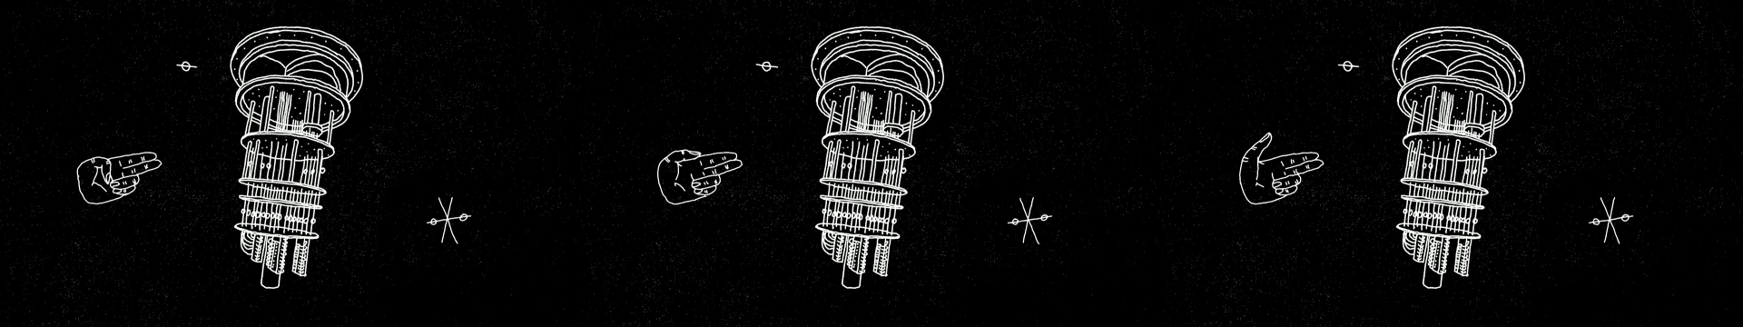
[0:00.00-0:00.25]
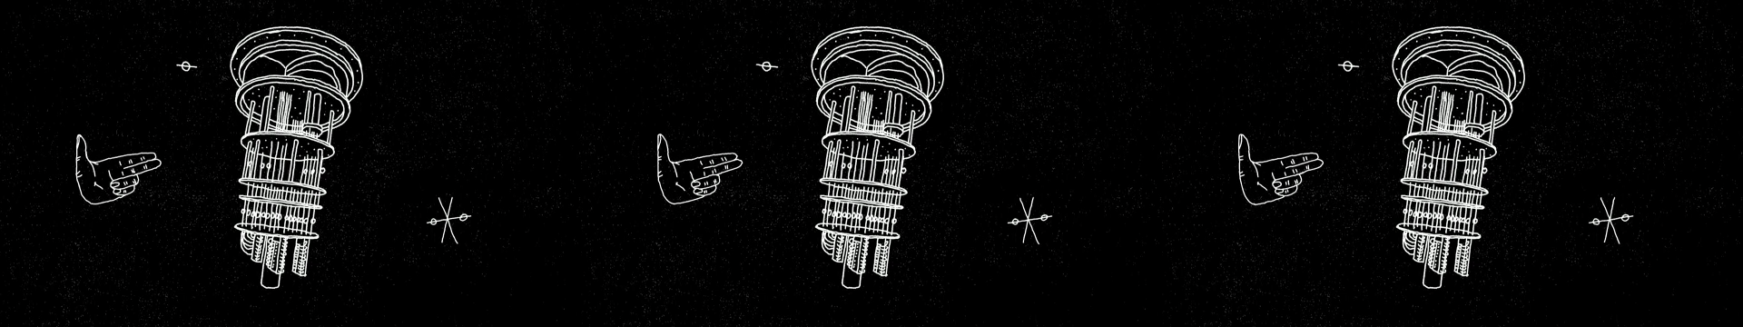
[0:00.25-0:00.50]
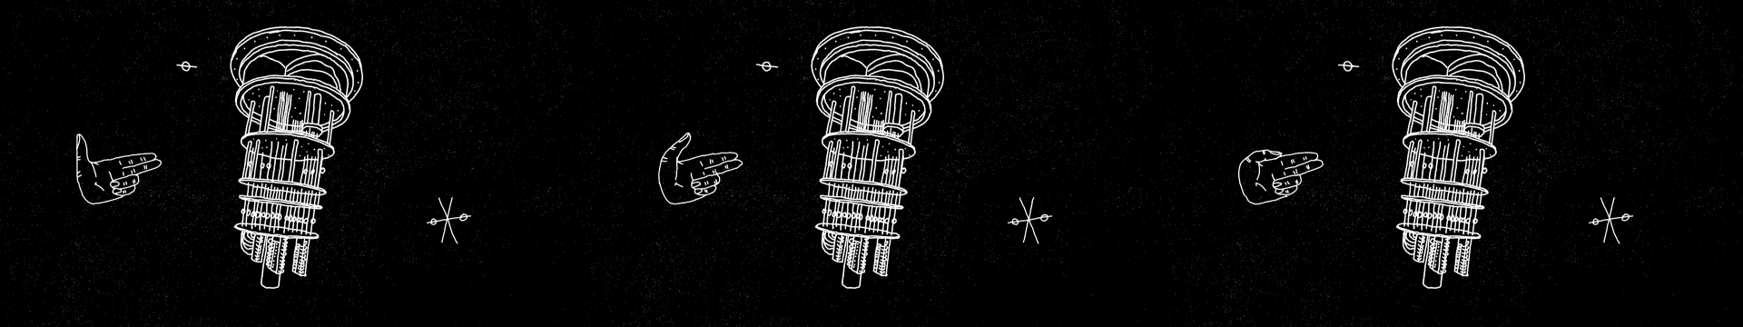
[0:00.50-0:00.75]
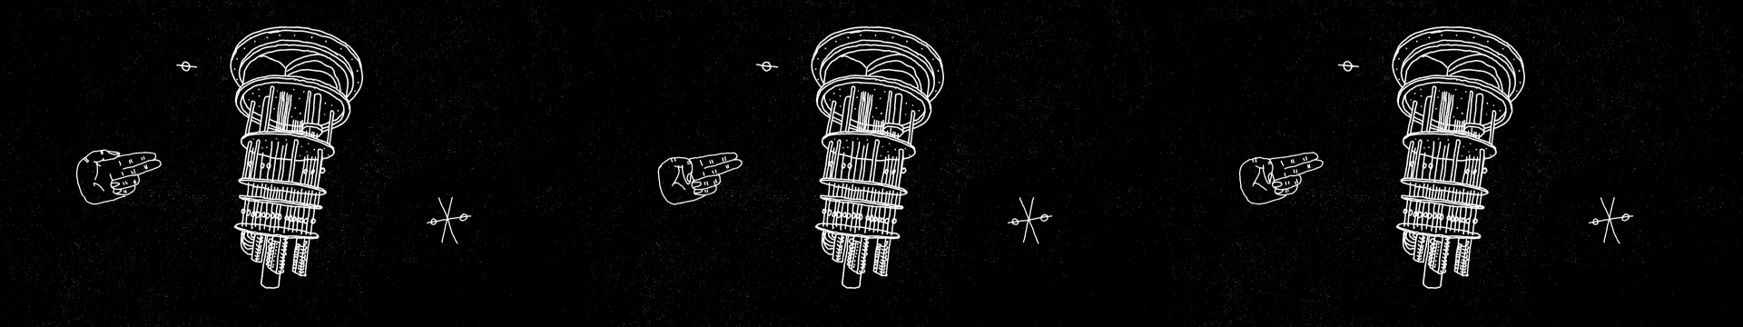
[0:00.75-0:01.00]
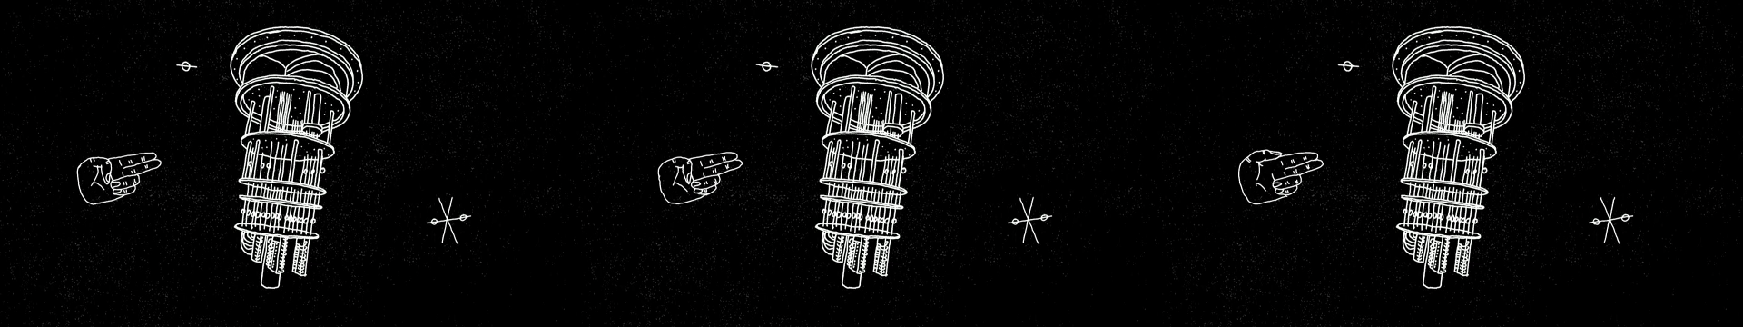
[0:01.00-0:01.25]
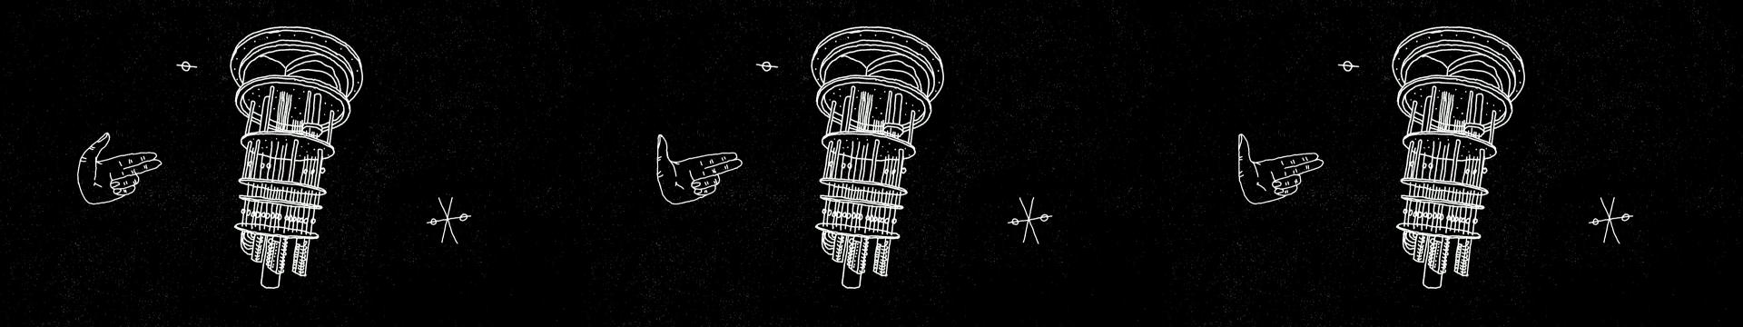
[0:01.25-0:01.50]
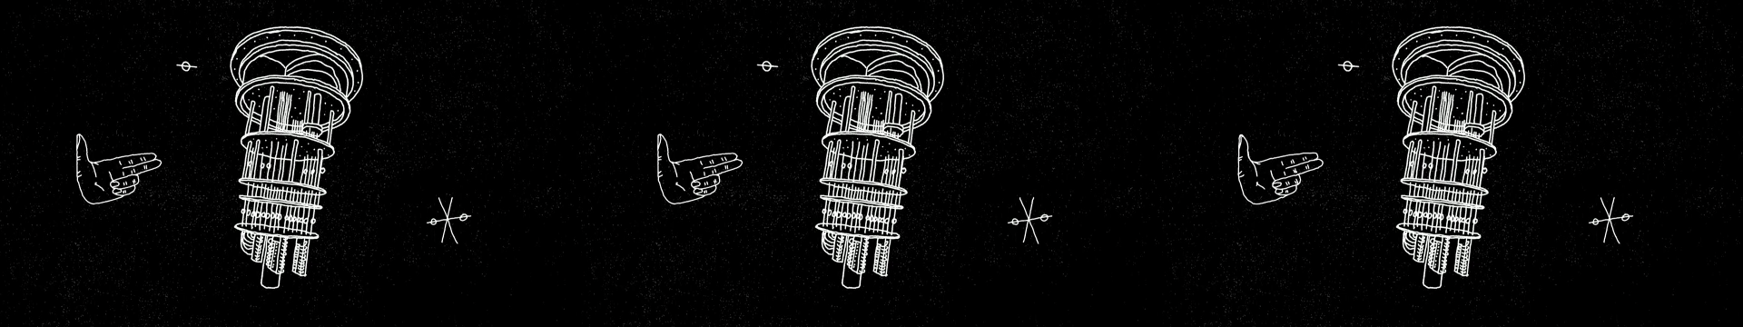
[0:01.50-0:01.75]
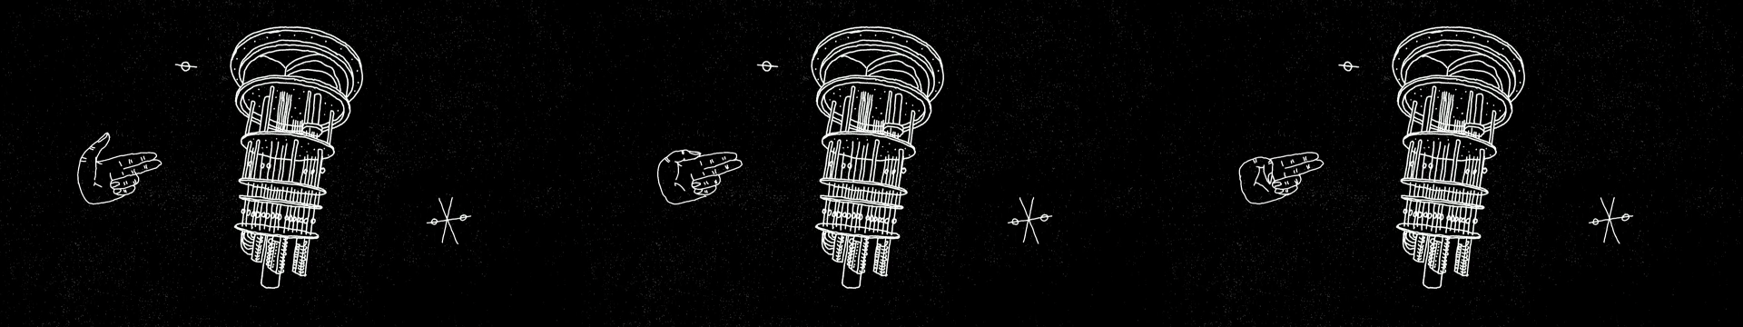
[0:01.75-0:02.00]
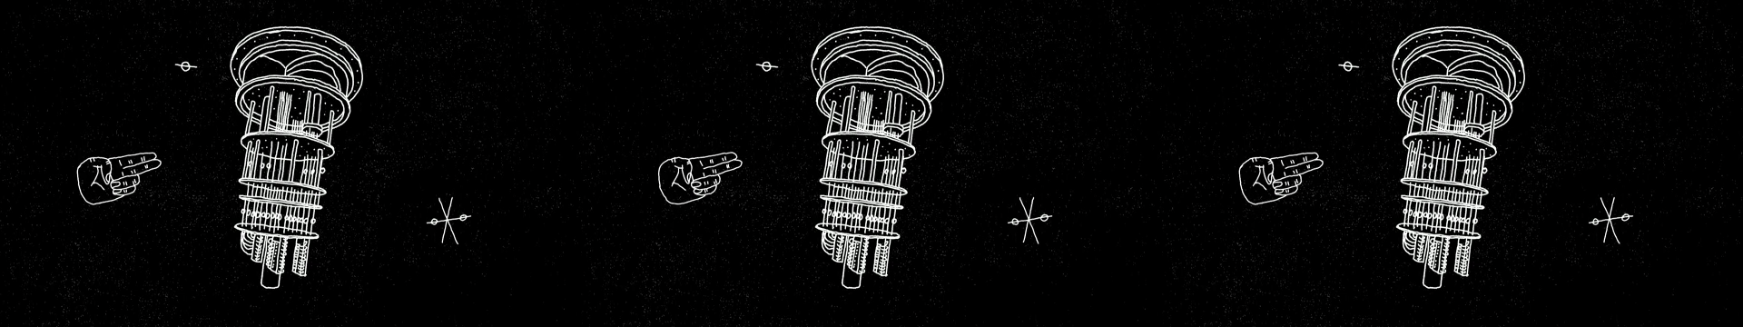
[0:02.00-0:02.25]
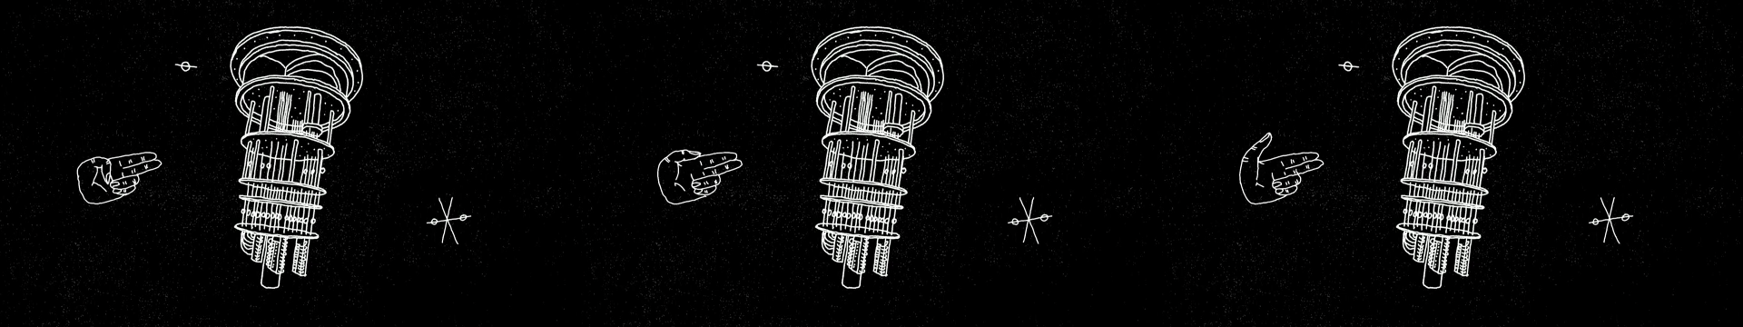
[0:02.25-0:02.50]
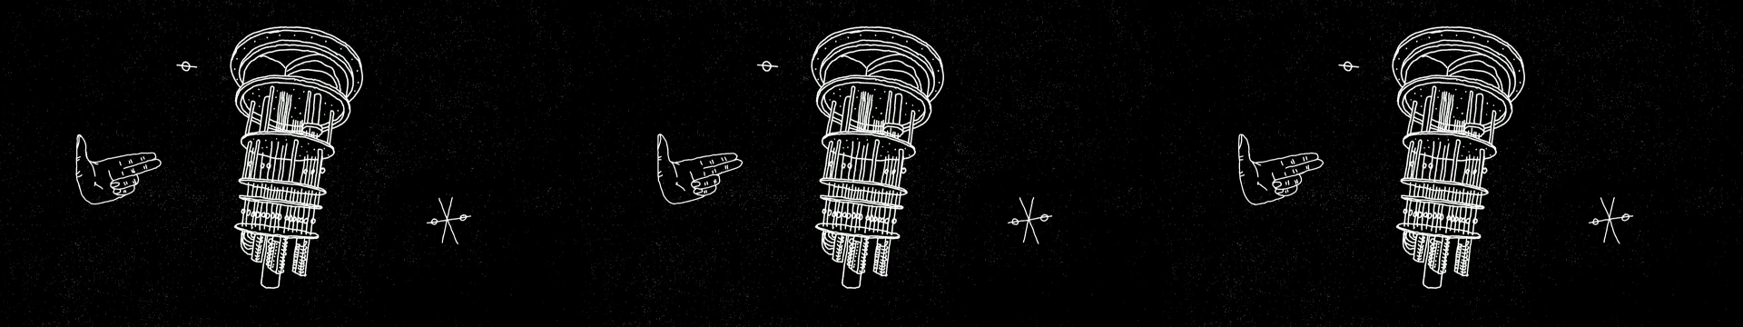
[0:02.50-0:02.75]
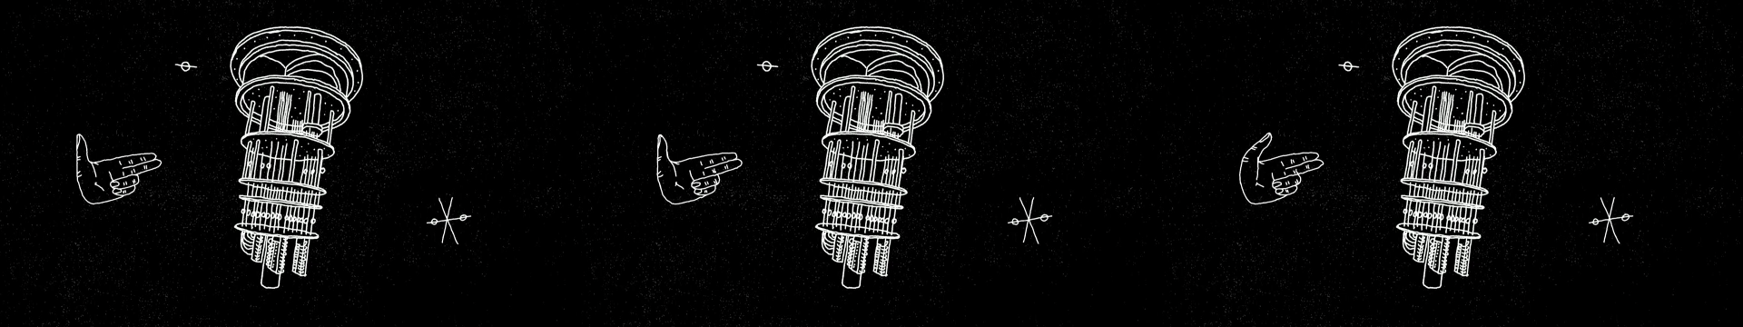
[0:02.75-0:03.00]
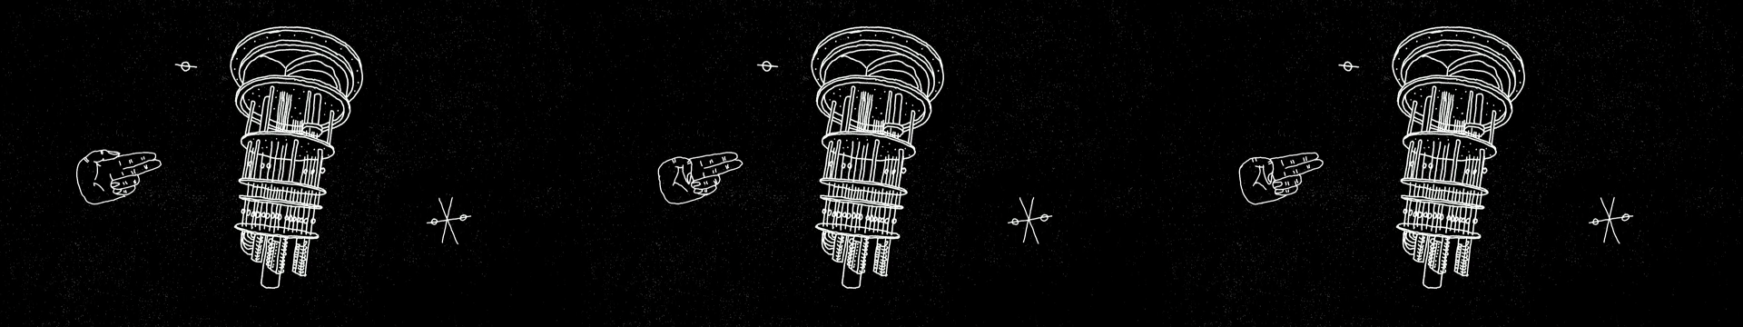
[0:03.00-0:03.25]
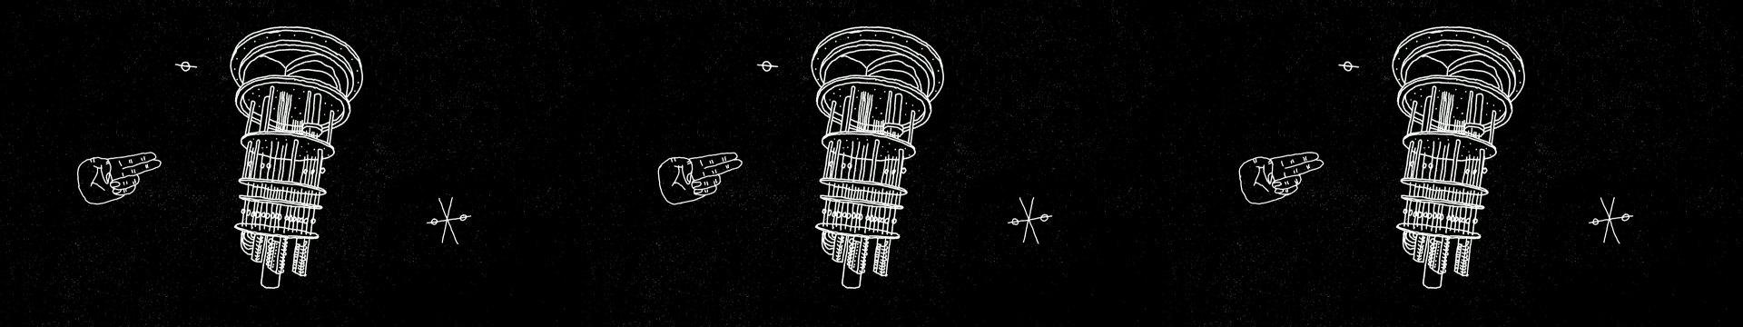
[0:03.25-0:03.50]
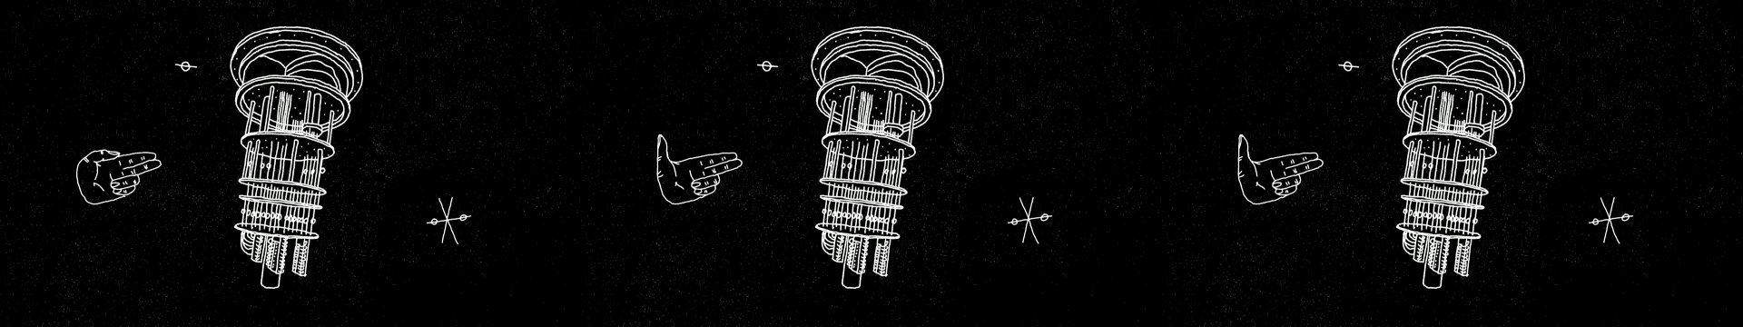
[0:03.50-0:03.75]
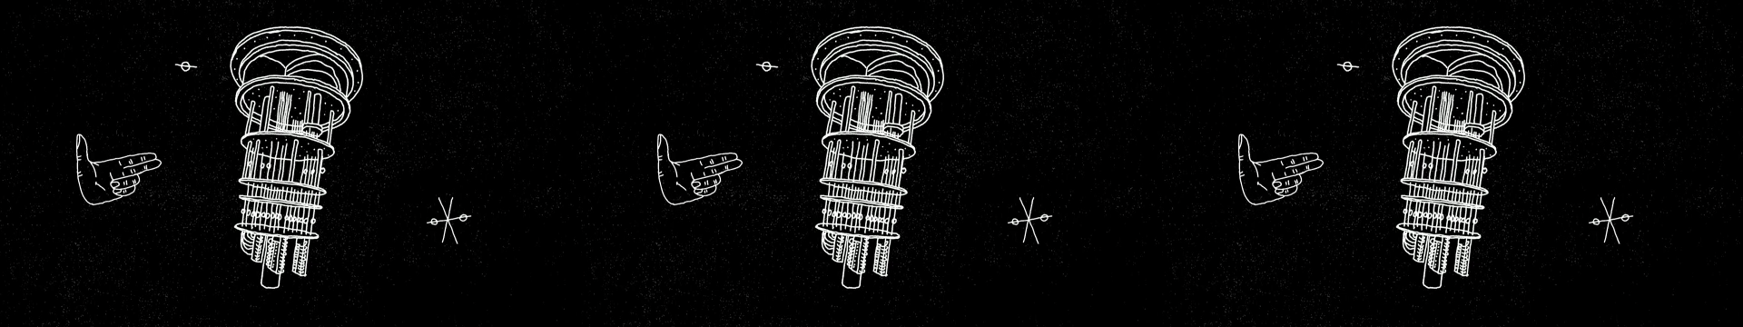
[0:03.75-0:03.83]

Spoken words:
No face is visible, so there are no lips to read.